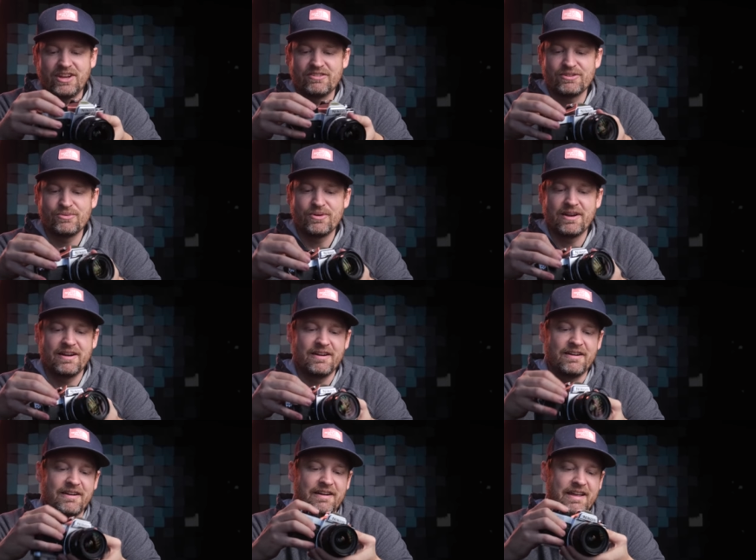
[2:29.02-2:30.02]

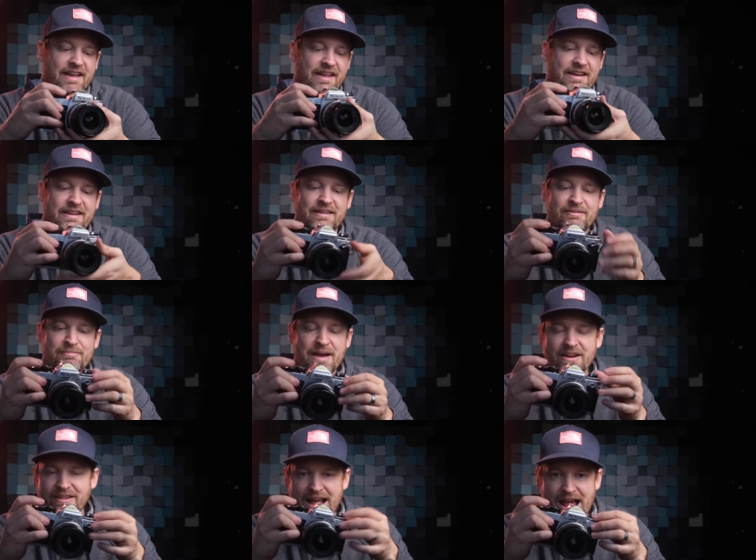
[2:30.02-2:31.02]
everywhere and
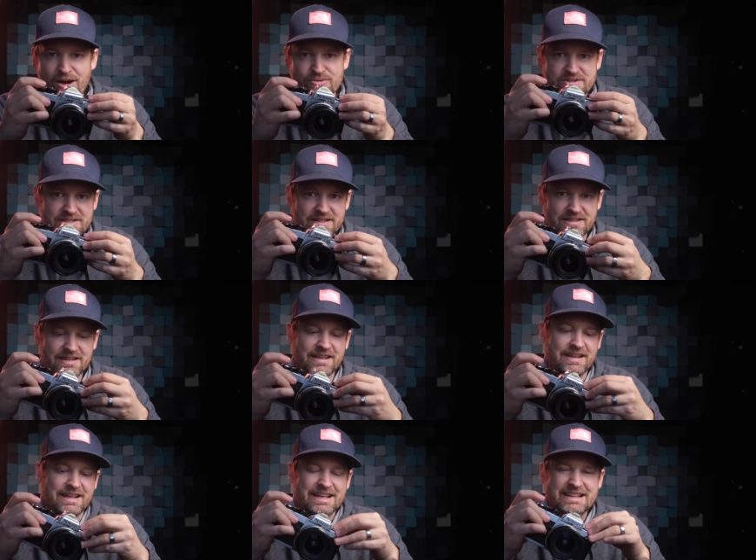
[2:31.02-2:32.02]
metal housing,
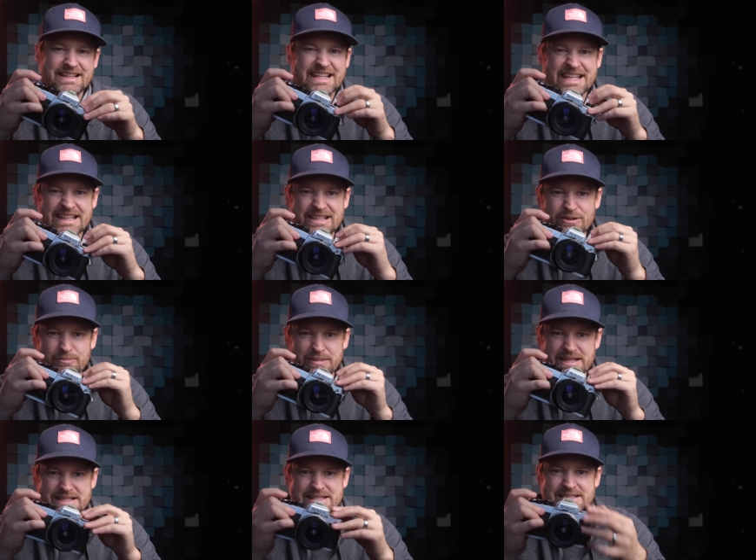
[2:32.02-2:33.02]
clicky little
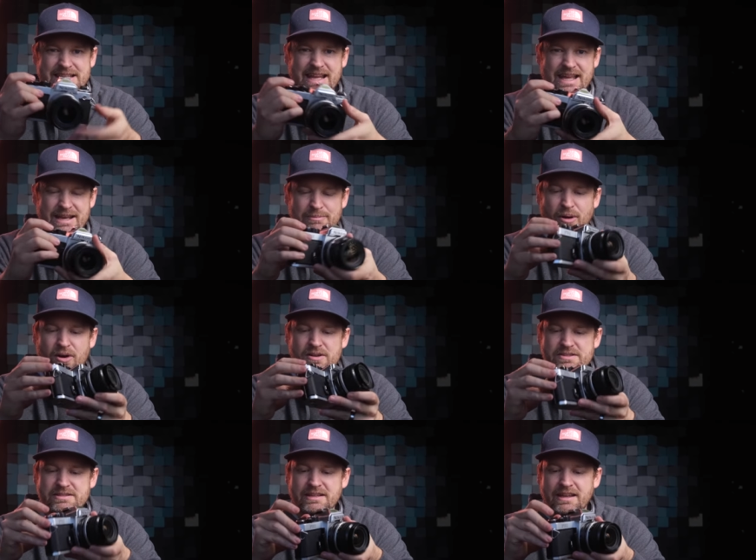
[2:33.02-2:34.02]
bits and
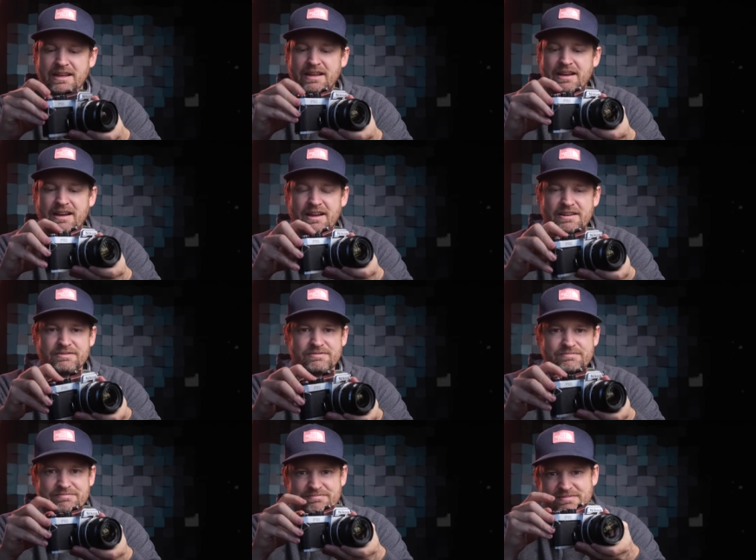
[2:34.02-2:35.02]
parts, uh,
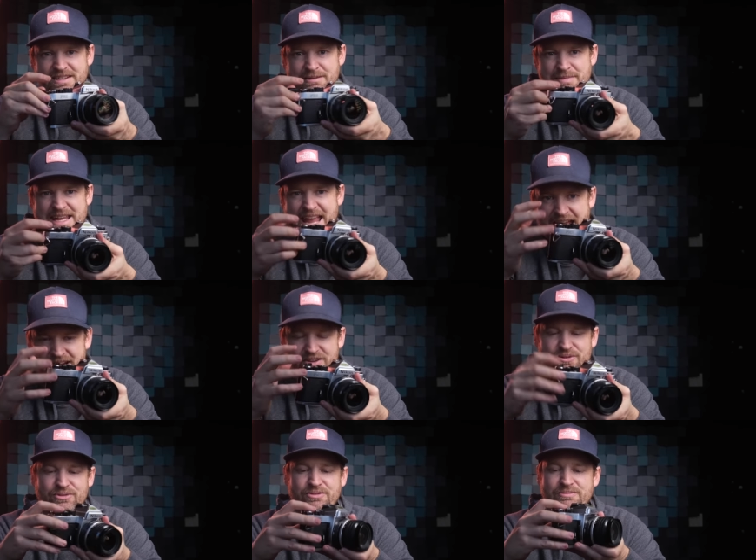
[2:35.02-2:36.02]

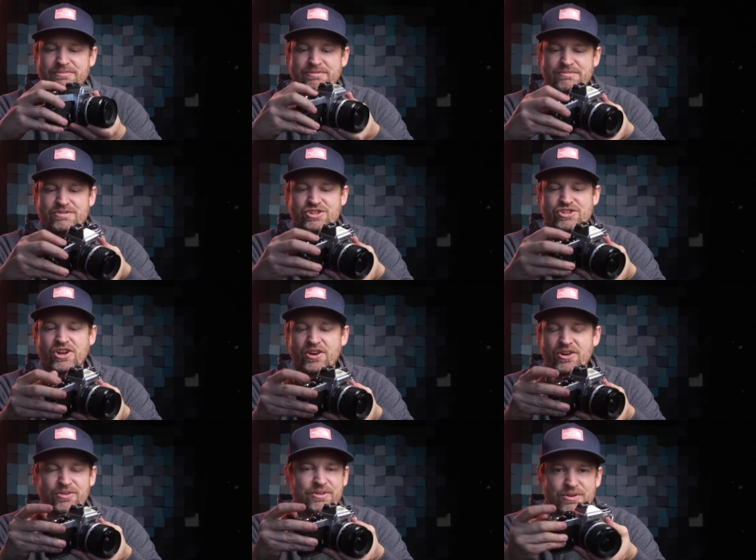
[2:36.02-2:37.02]
mechanical
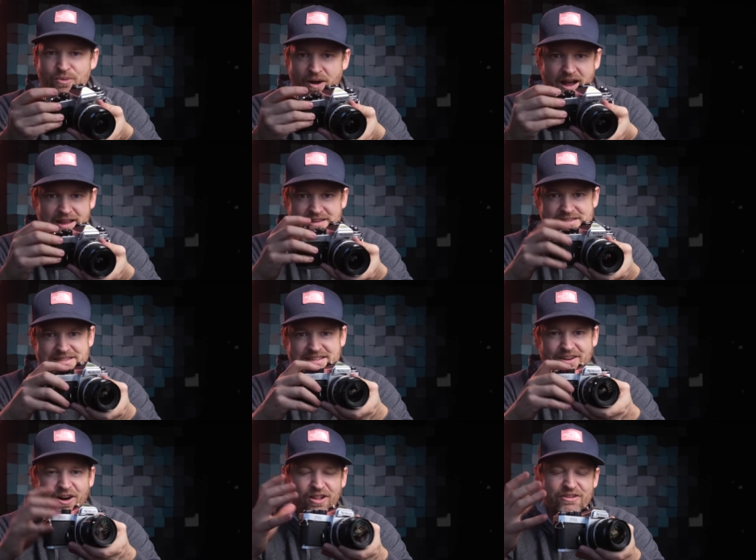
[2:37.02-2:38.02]
shutter rewinds and
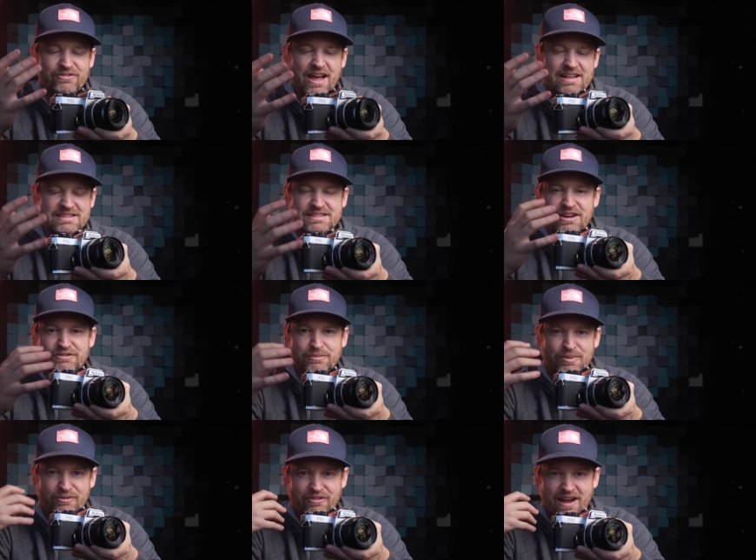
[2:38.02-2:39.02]
all of that stuff that
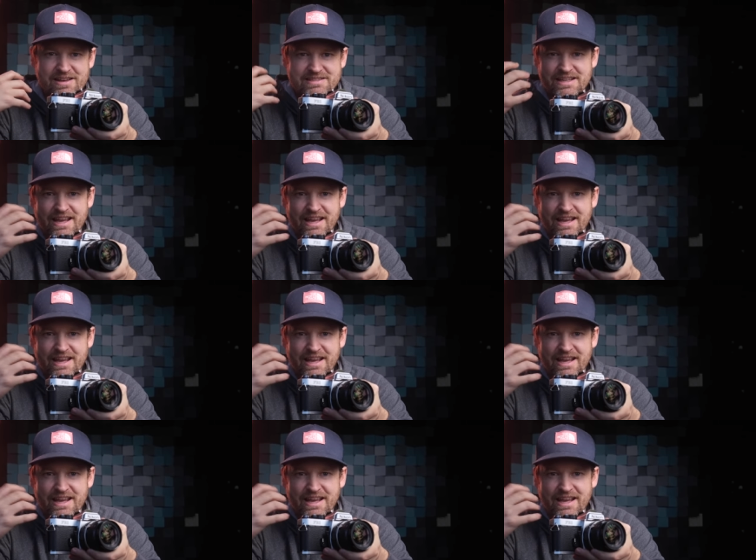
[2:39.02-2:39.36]
provides